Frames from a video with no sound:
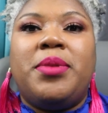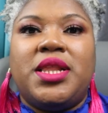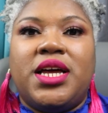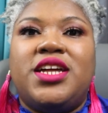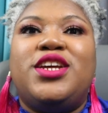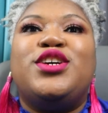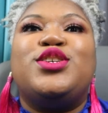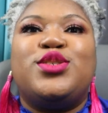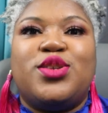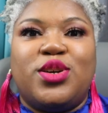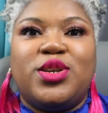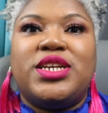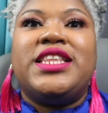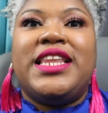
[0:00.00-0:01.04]
blood
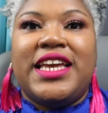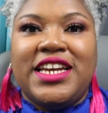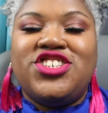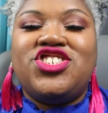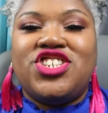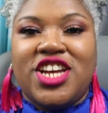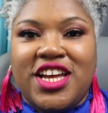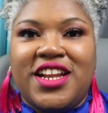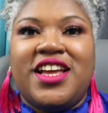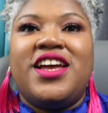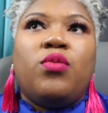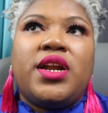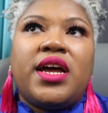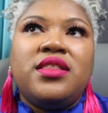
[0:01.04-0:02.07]
circulation.
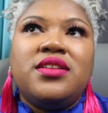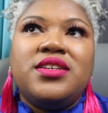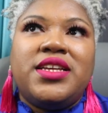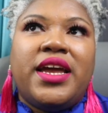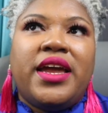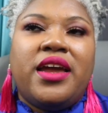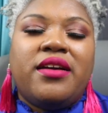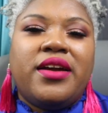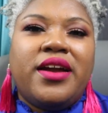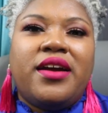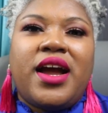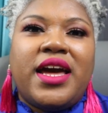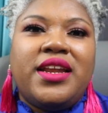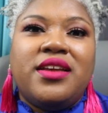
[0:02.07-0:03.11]
When I looked at hair
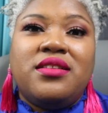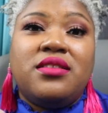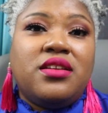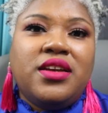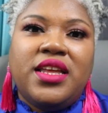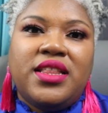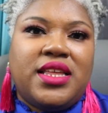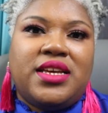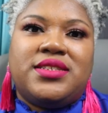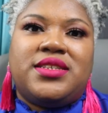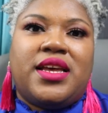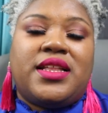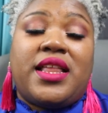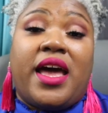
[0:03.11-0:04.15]
care, I didn't look at things
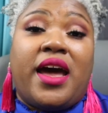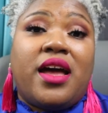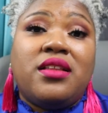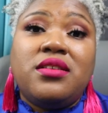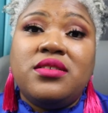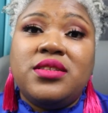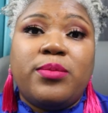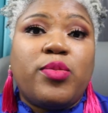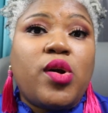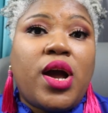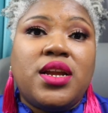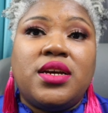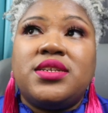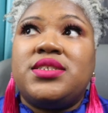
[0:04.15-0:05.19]
like that. I looked at
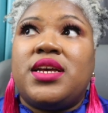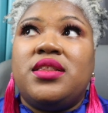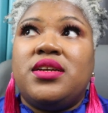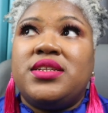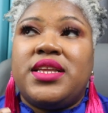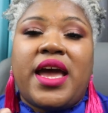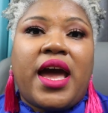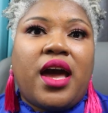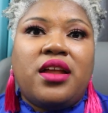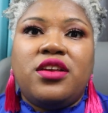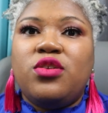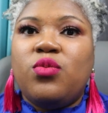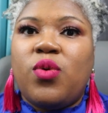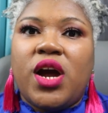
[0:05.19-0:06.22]
products, I looked at how do
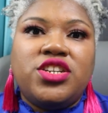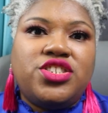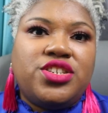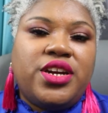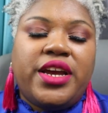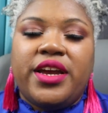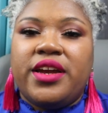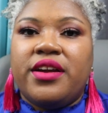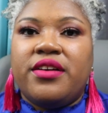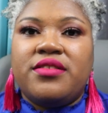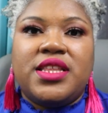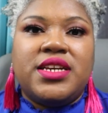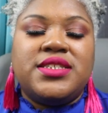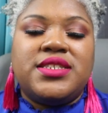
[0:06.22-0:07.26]
you wash your hair,
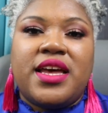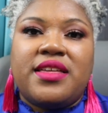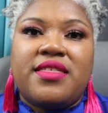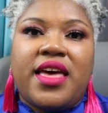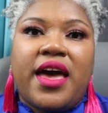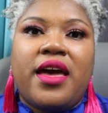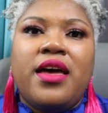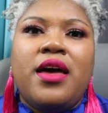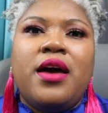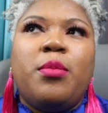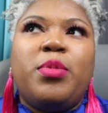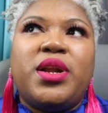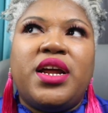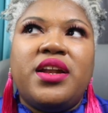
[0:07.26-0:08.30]
things like that,
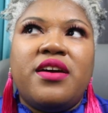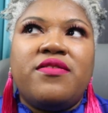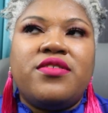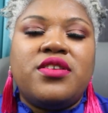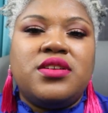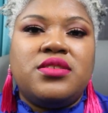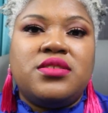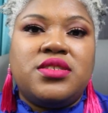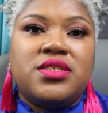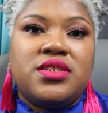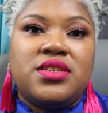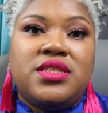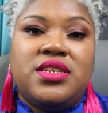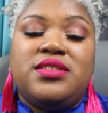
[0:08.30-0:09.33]
but I never
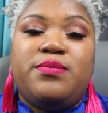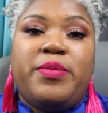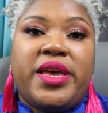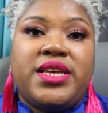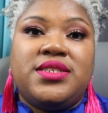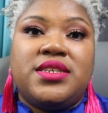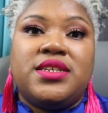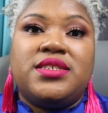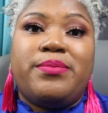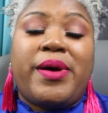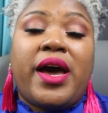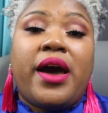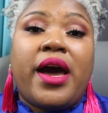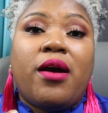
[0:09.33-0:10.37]
understood these basics
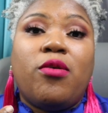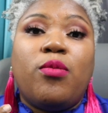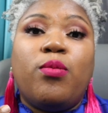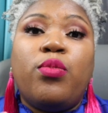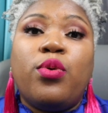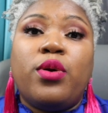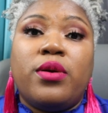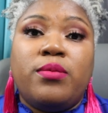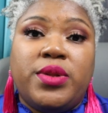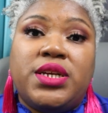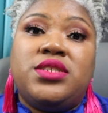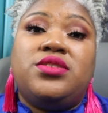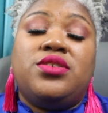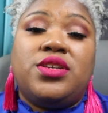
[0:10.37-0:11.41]
about how important
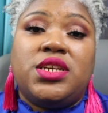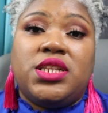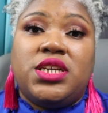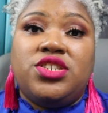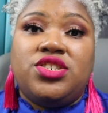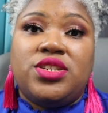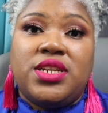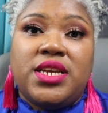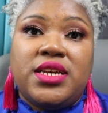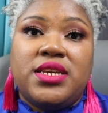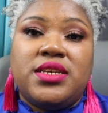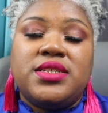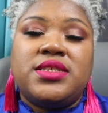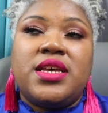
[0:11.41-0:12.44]
blood circulation
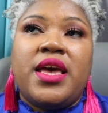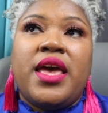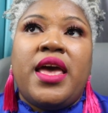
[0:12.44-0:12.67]
is.